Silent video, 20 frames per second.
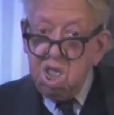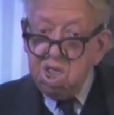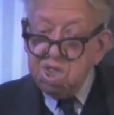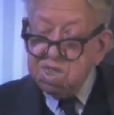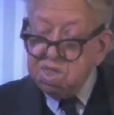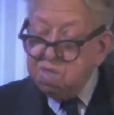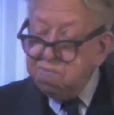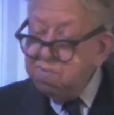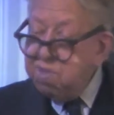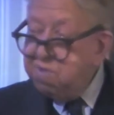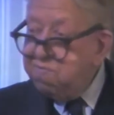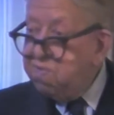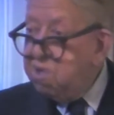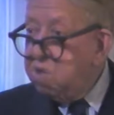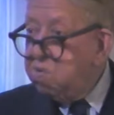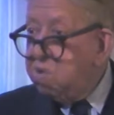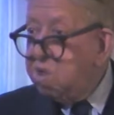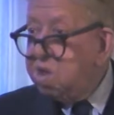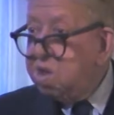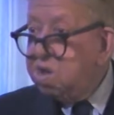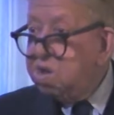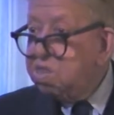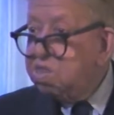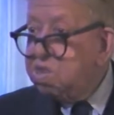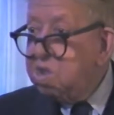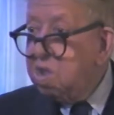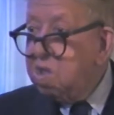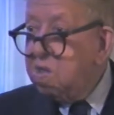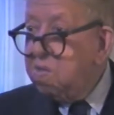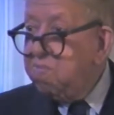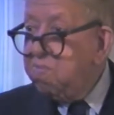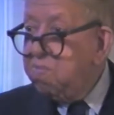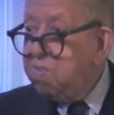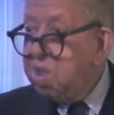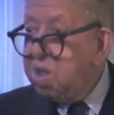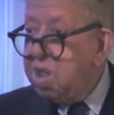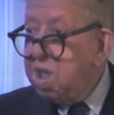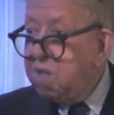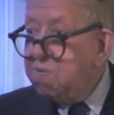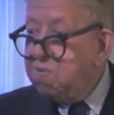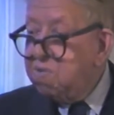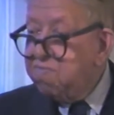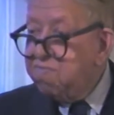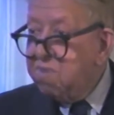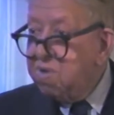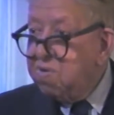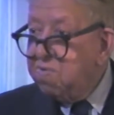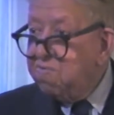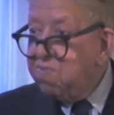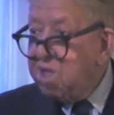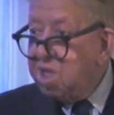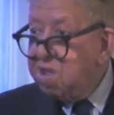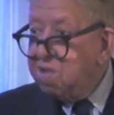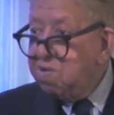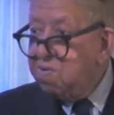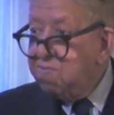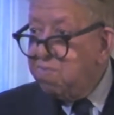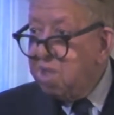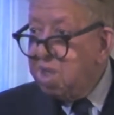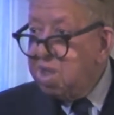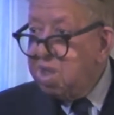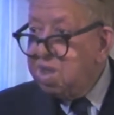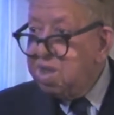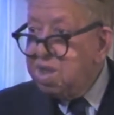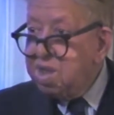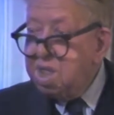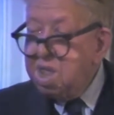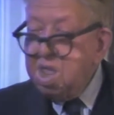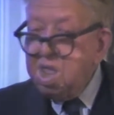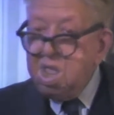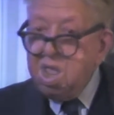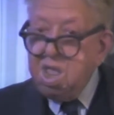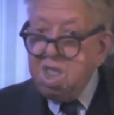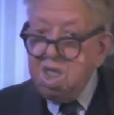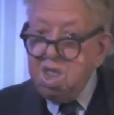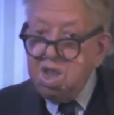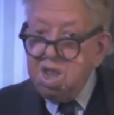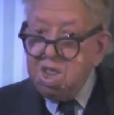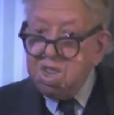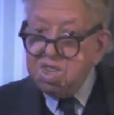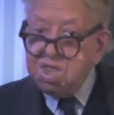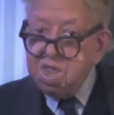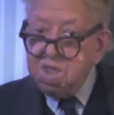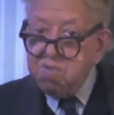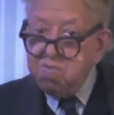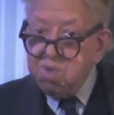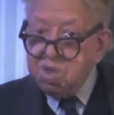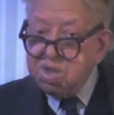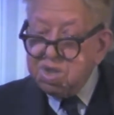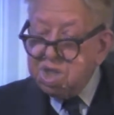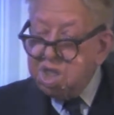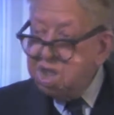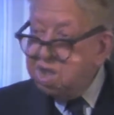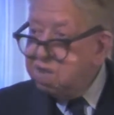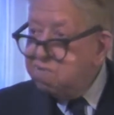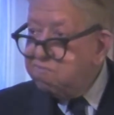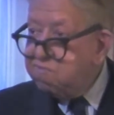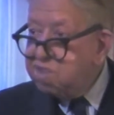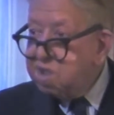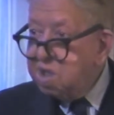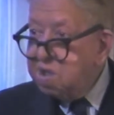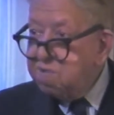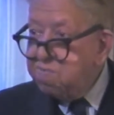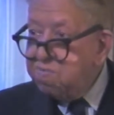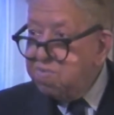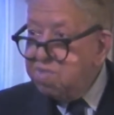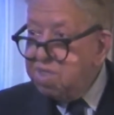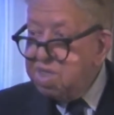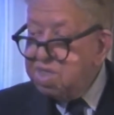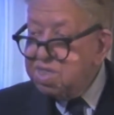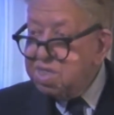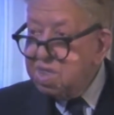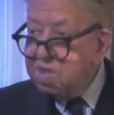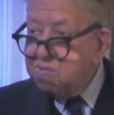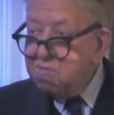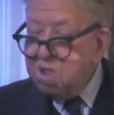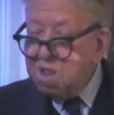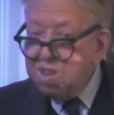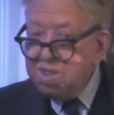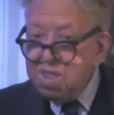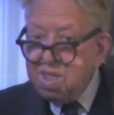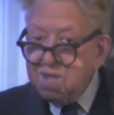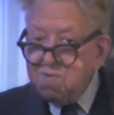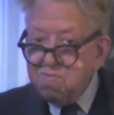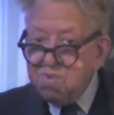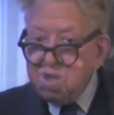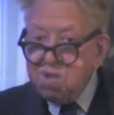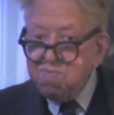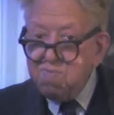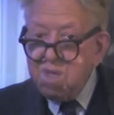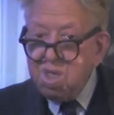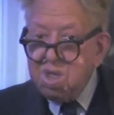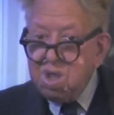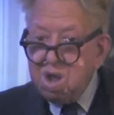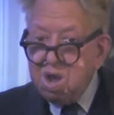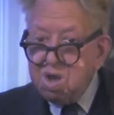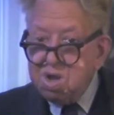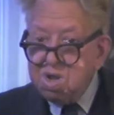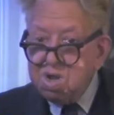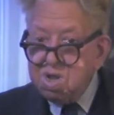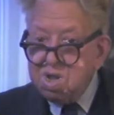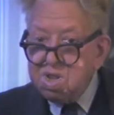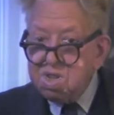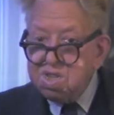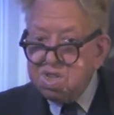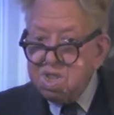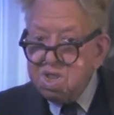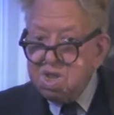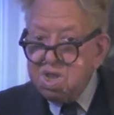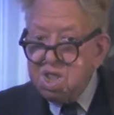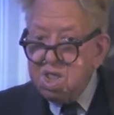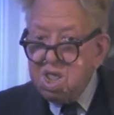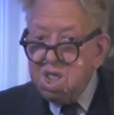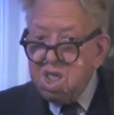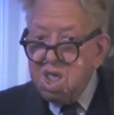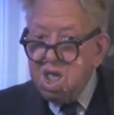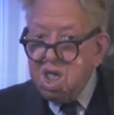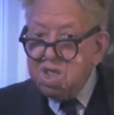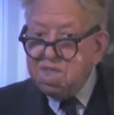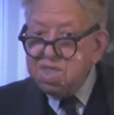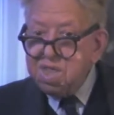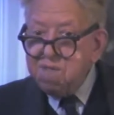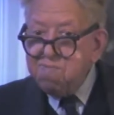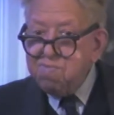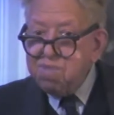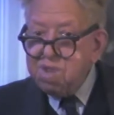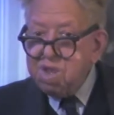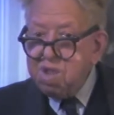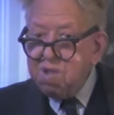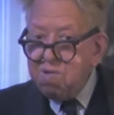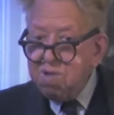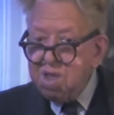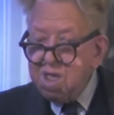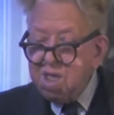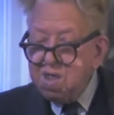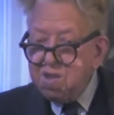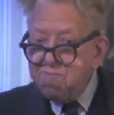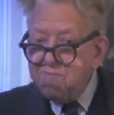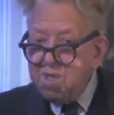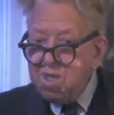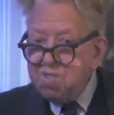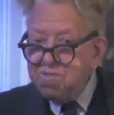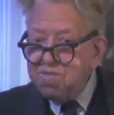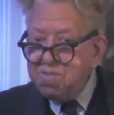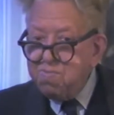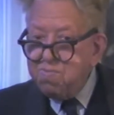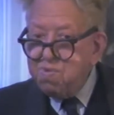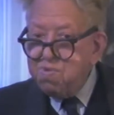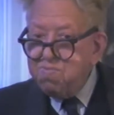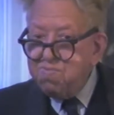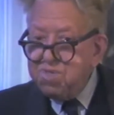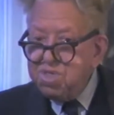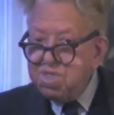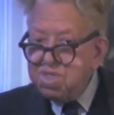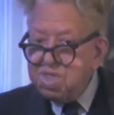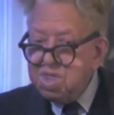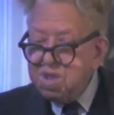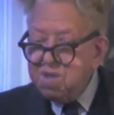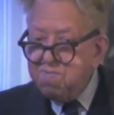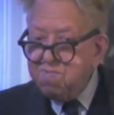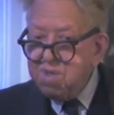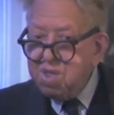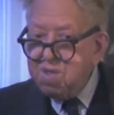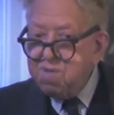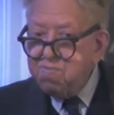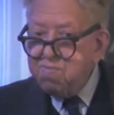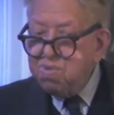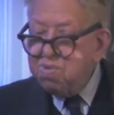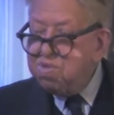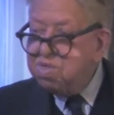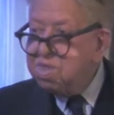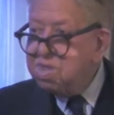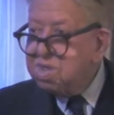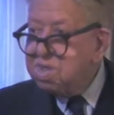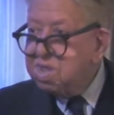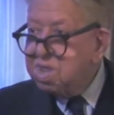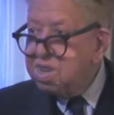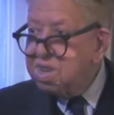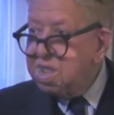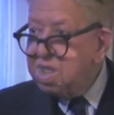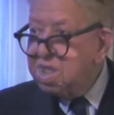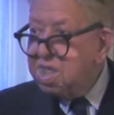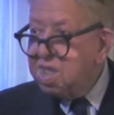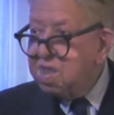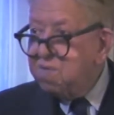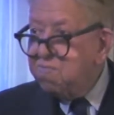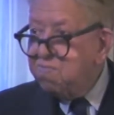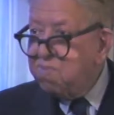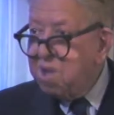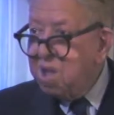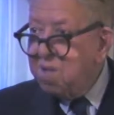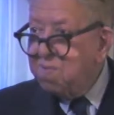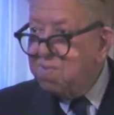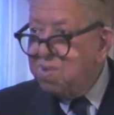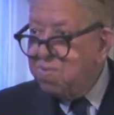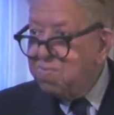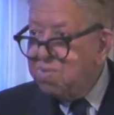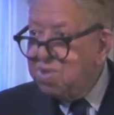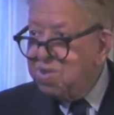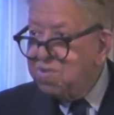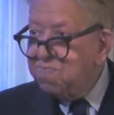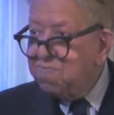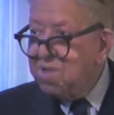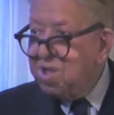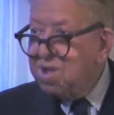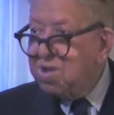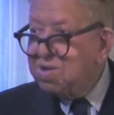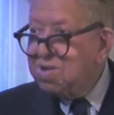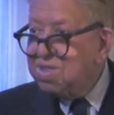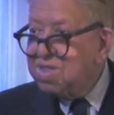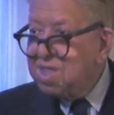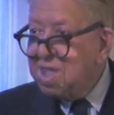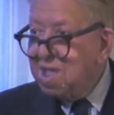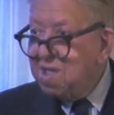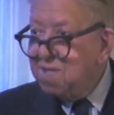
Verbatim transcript: asking me if I wanted a job, and I was very flattered by it. And I said, what kind of job? And they said, well, they read my articles and I seem to know a lot about the movies and about music, and they had a problem, and if I could